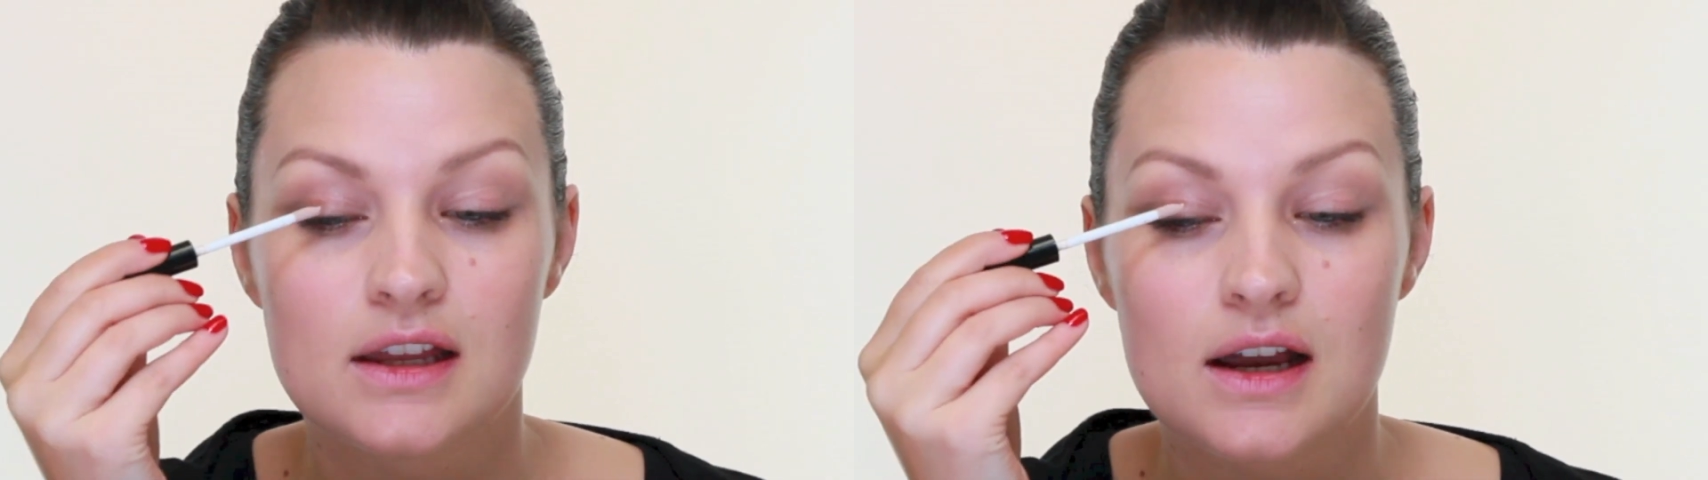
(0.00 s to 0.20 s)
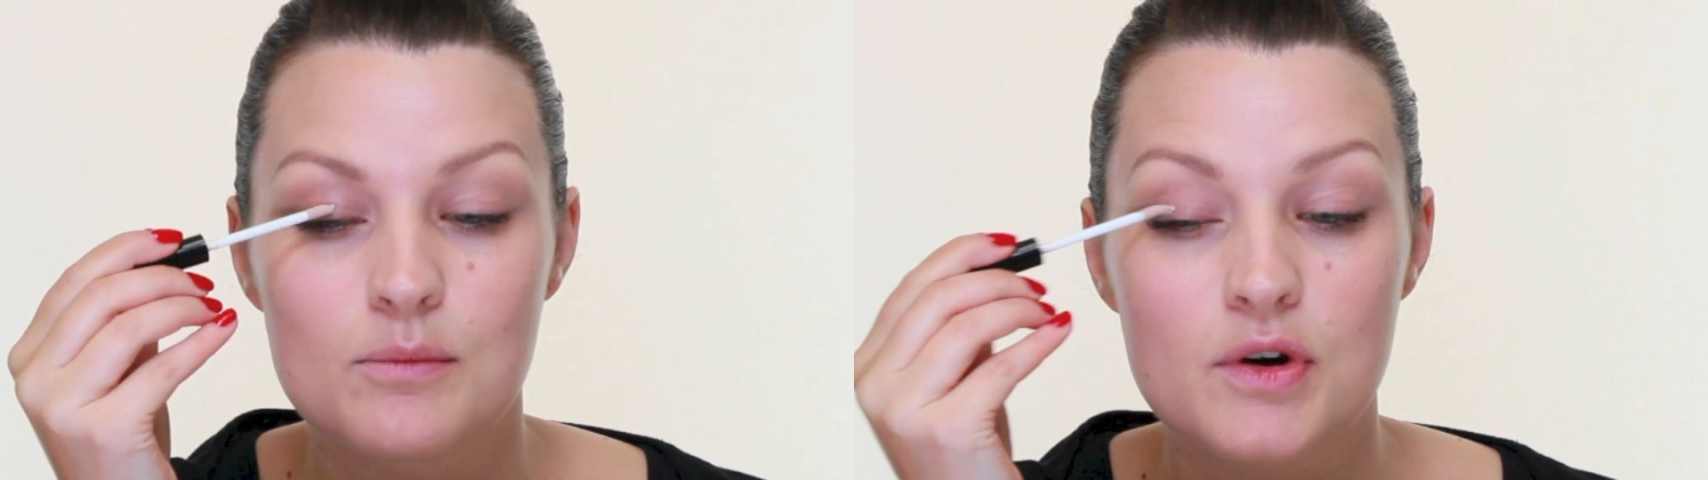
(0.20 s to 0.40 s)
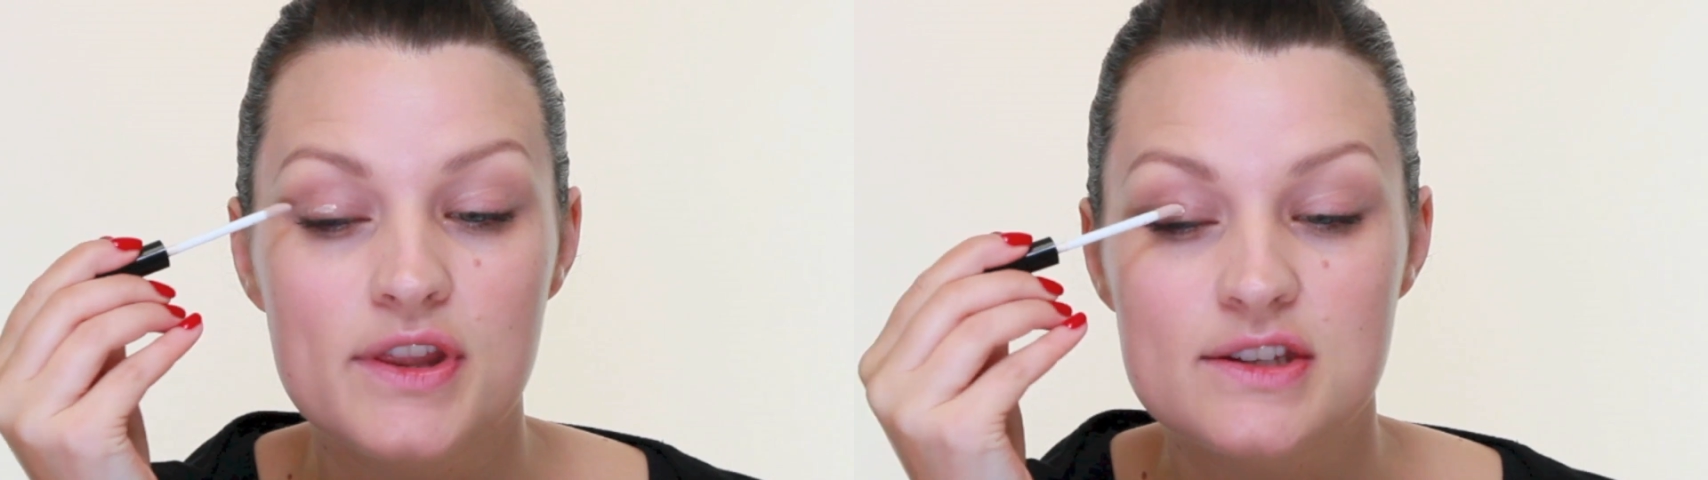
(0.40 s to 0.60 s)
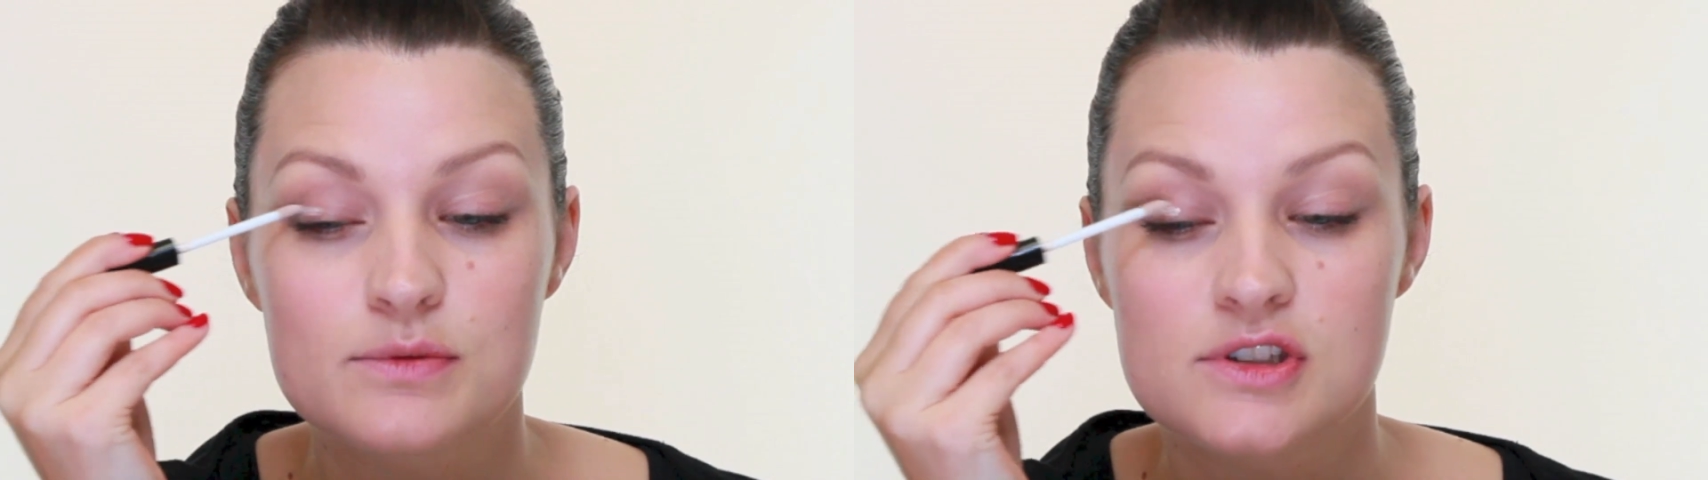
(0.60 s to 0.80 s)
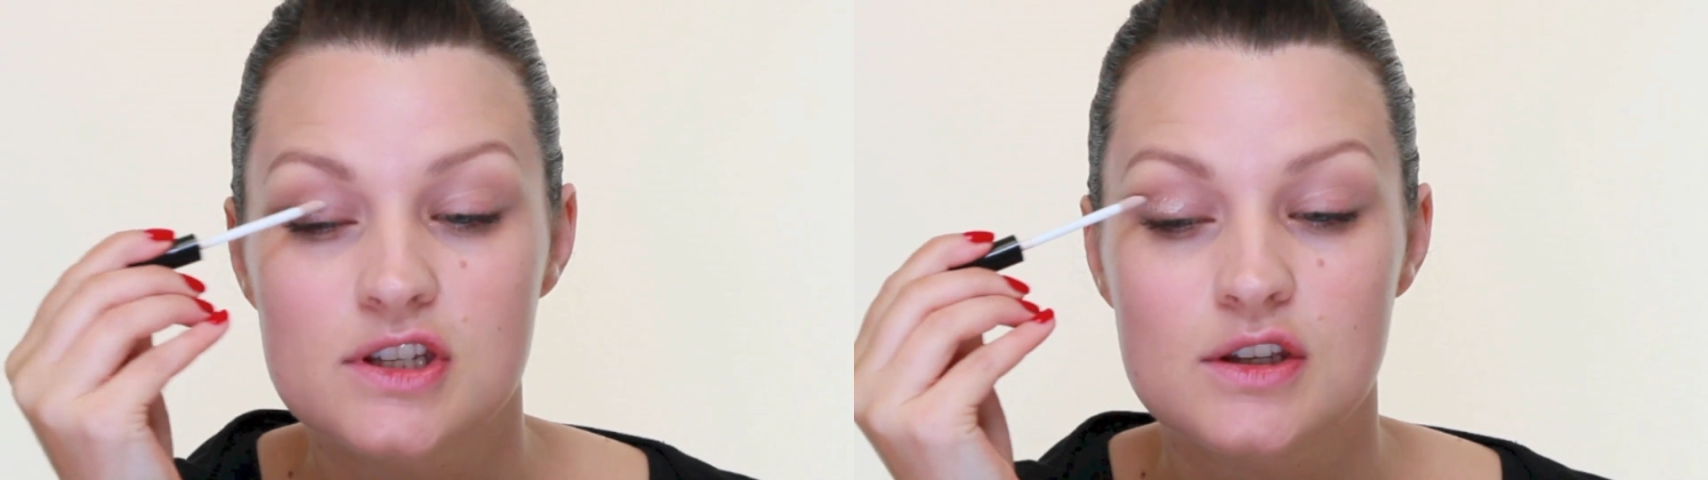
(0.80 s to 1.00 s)
And what this
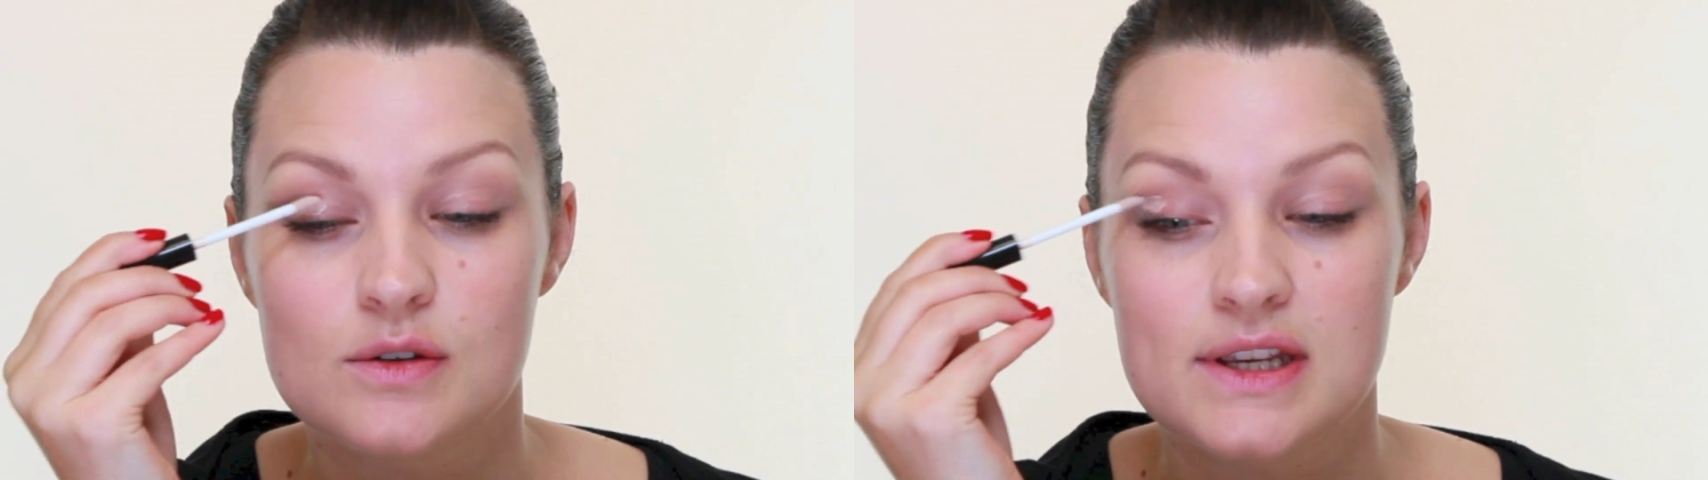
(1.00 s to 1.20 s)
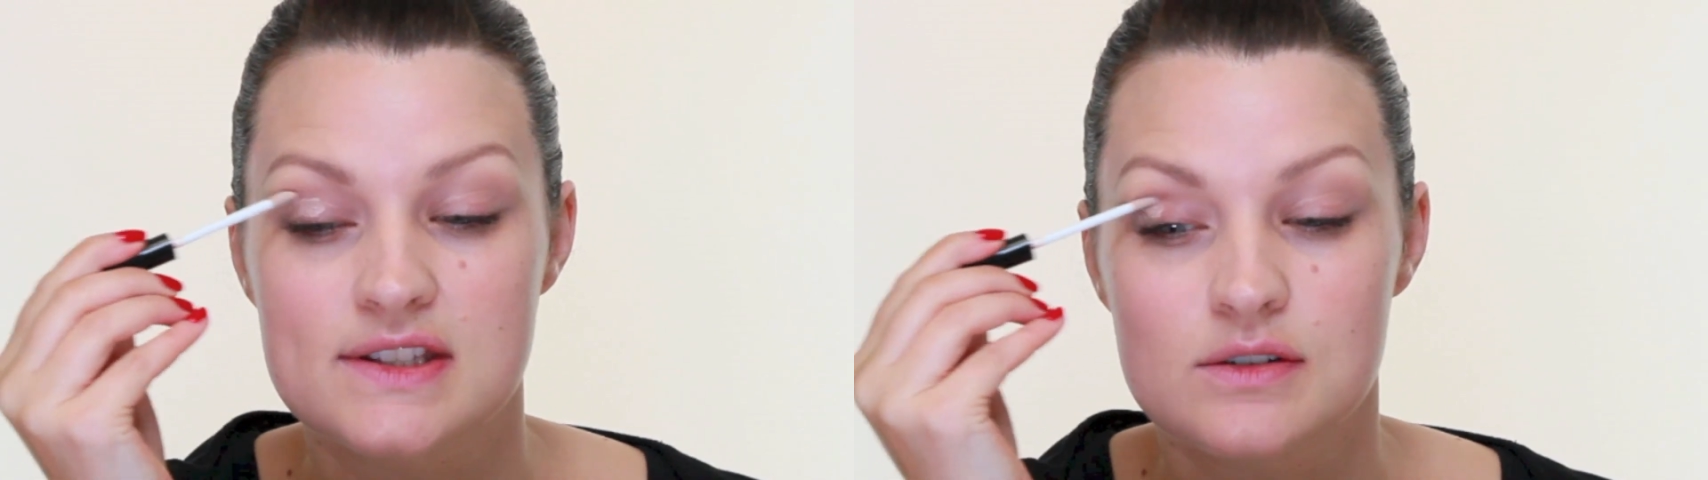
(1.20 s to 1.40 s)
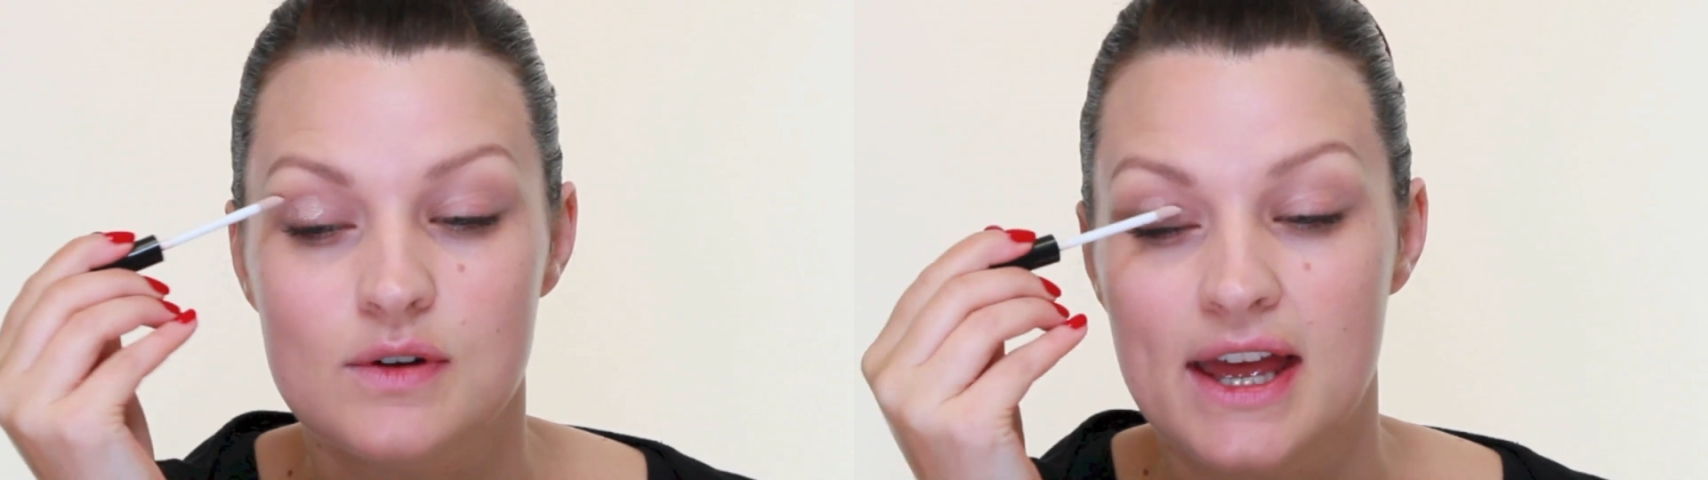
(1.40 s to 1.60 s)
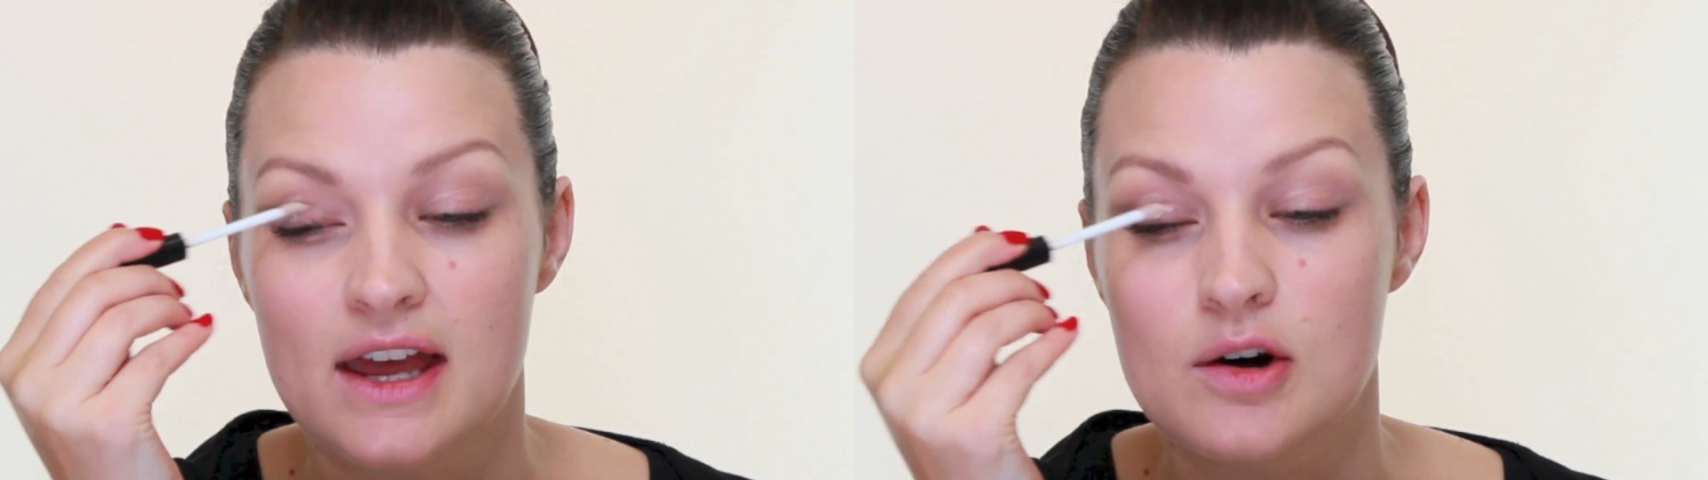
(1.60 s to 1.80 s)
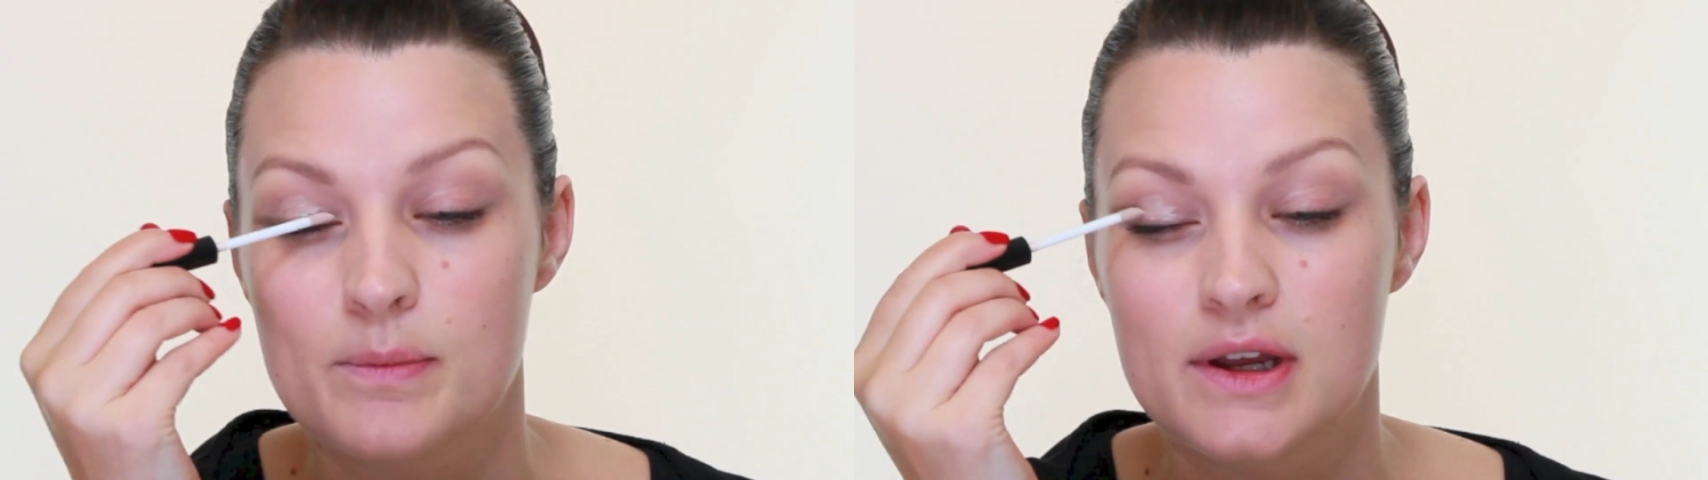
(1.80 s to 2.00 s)
will do is it will
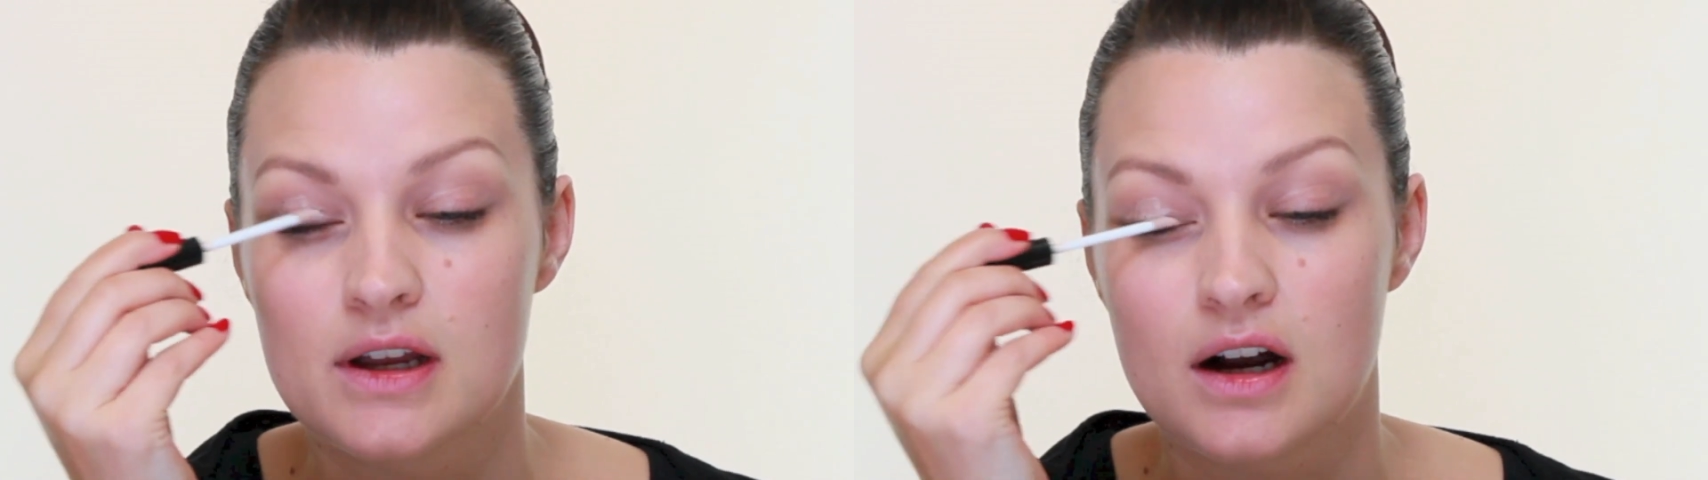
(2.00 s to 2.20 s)
help